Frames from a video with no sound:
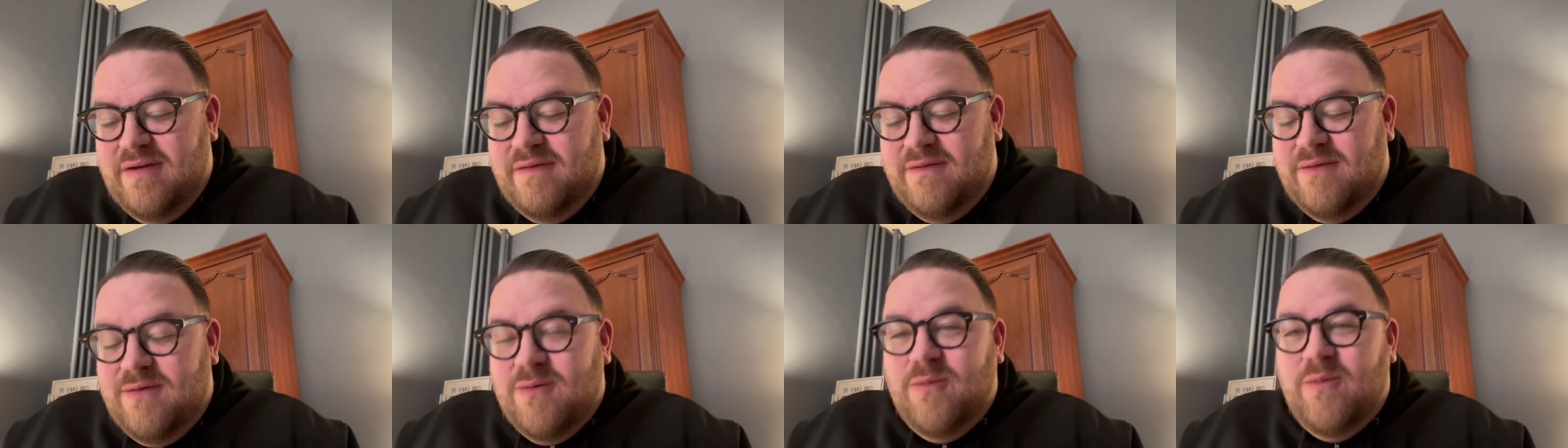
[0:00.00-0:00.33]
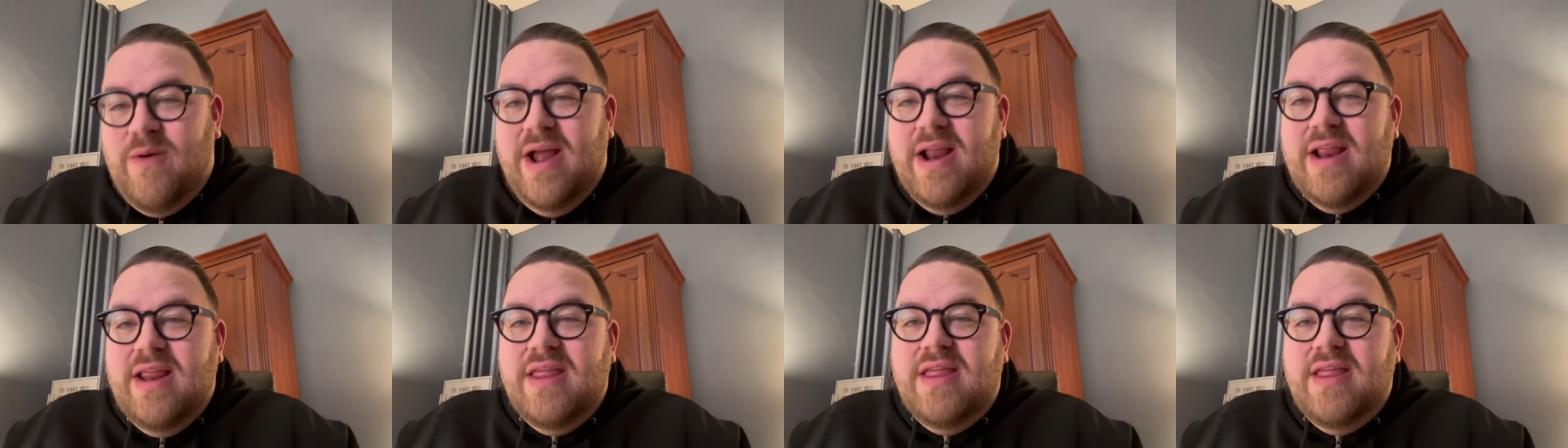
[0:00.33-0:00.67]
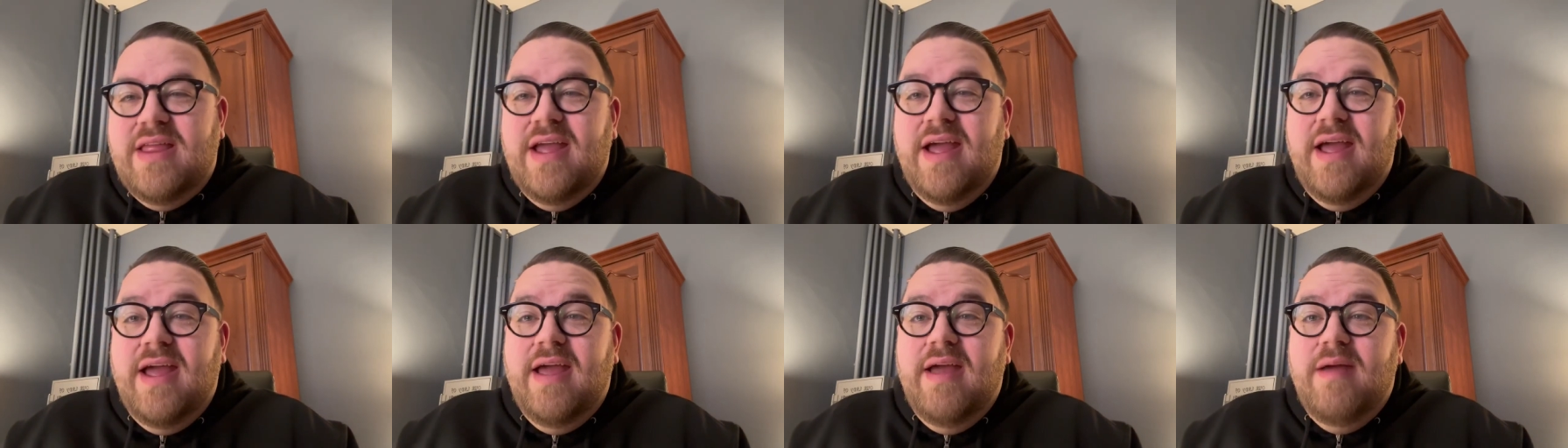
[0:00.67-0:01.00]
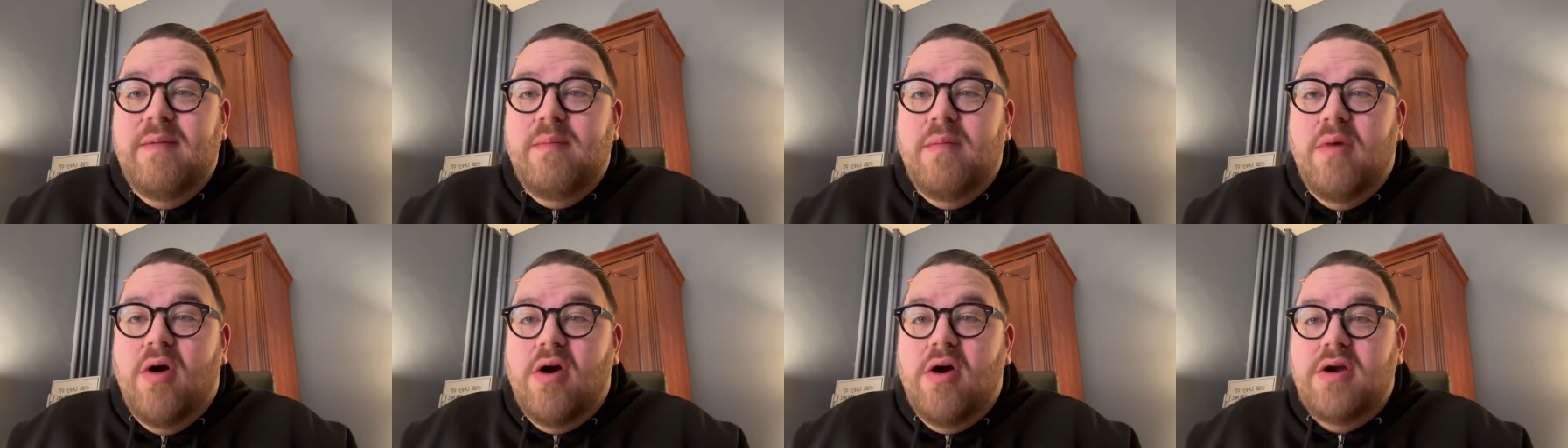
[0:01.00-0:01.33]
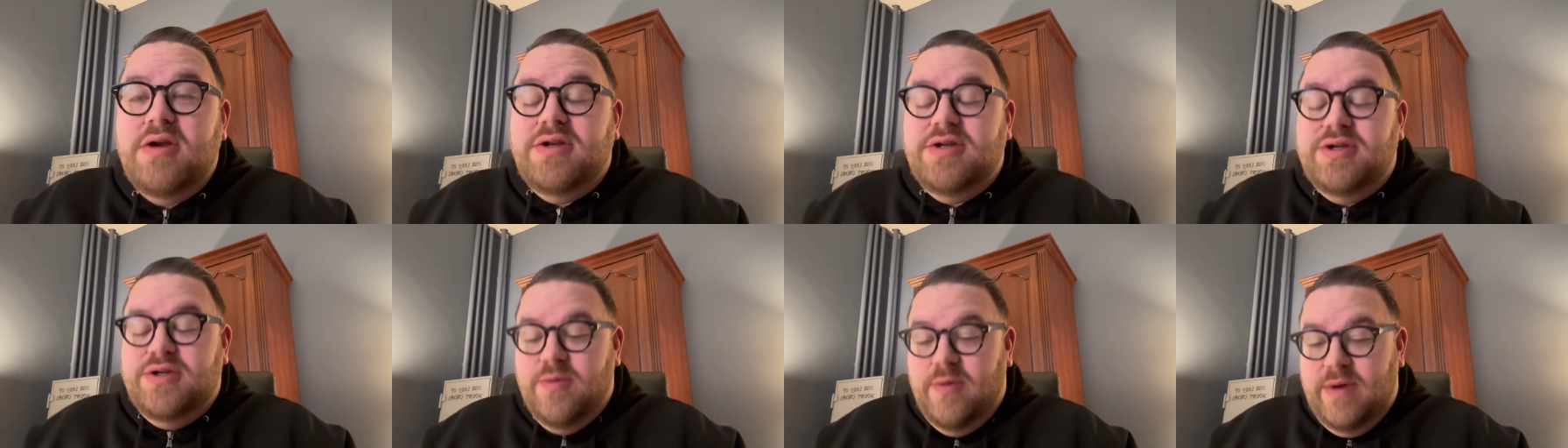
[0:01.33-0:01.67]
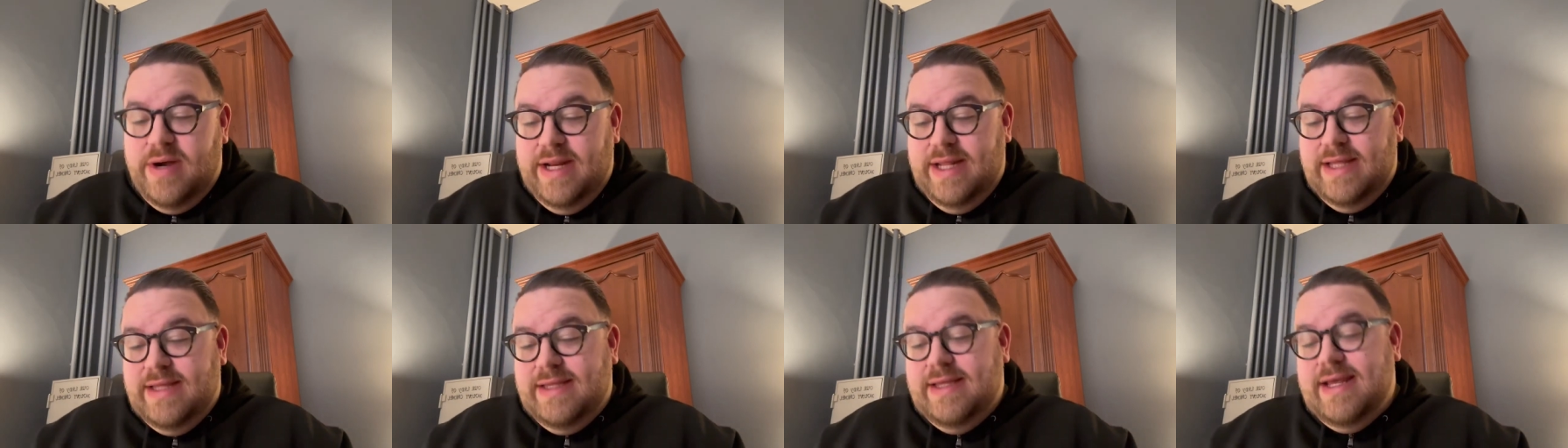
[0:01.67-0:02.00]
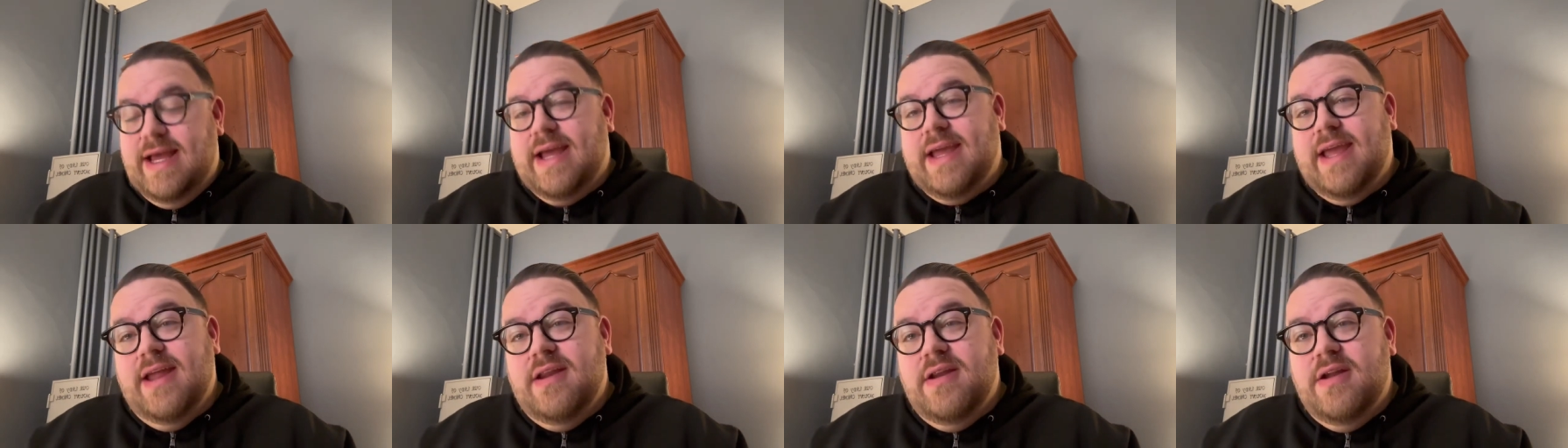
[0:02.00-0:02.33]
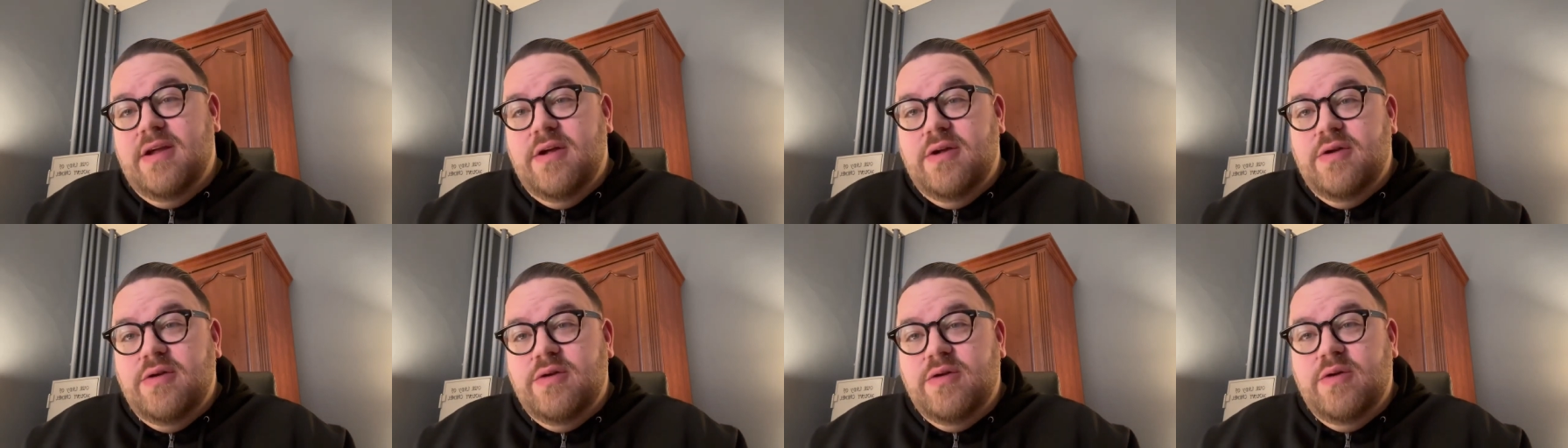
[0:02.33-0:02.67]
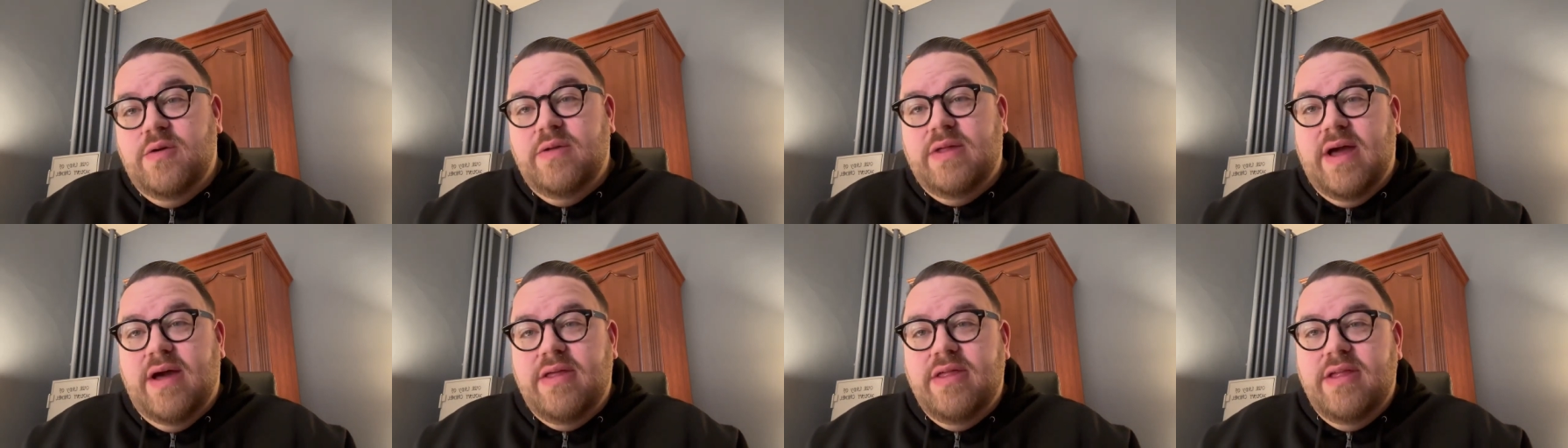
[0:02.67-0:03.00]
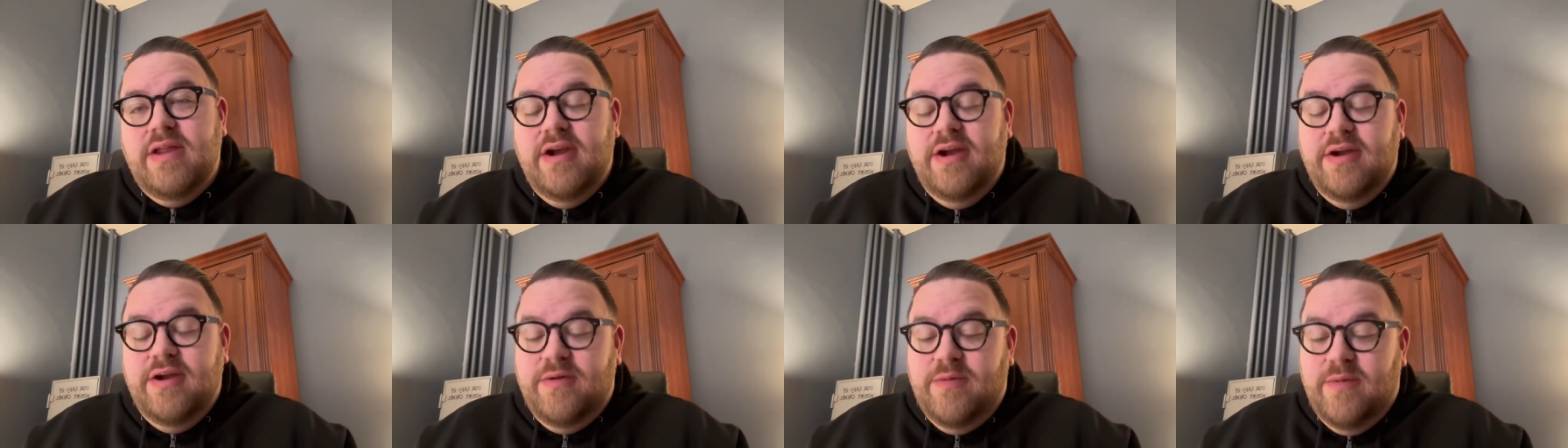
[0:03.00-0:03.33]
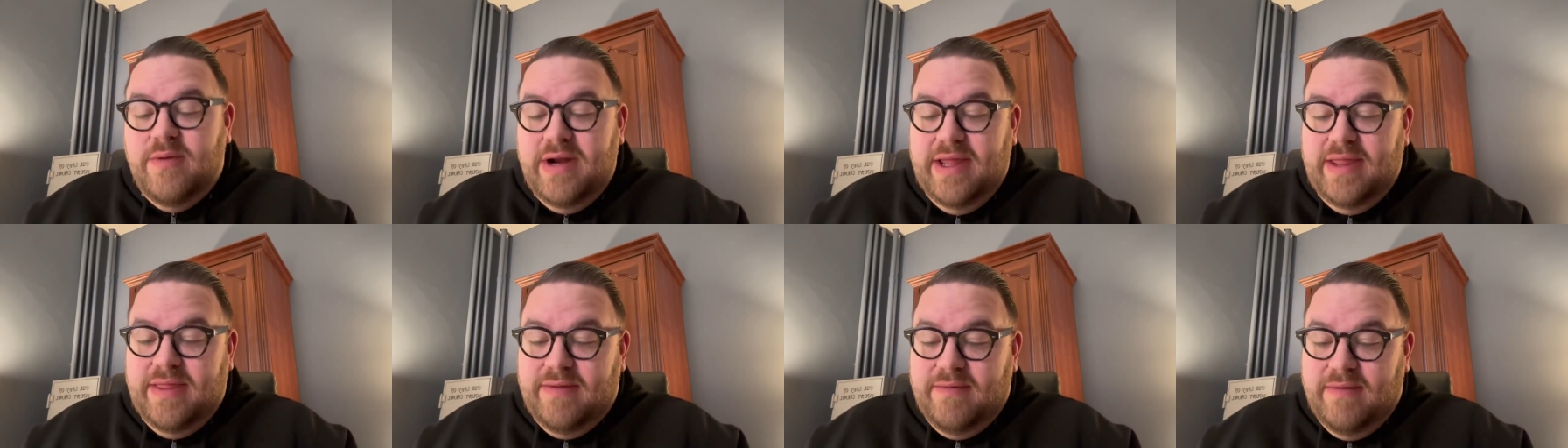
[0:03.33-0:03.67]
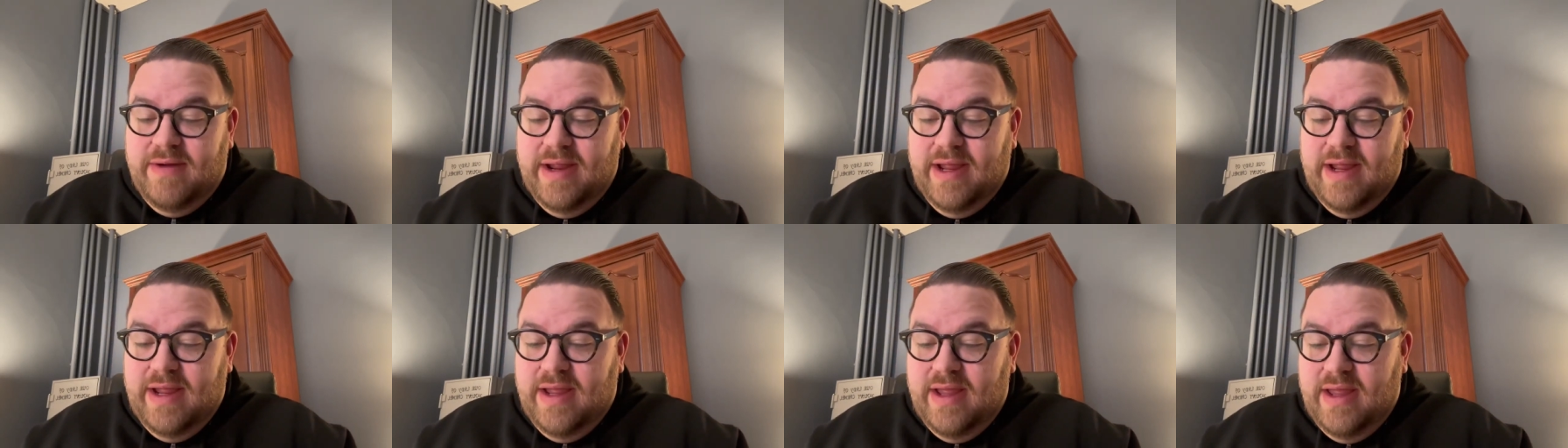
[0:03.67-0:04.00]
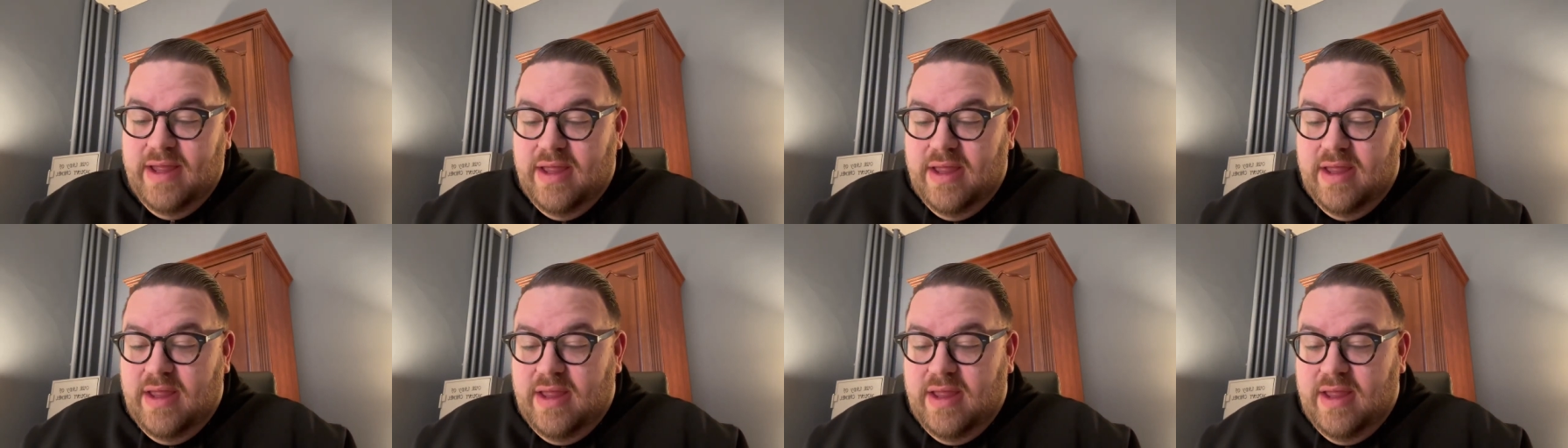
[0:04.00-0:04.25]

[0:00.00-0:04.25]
for Wednesday, March 22nd, 2023.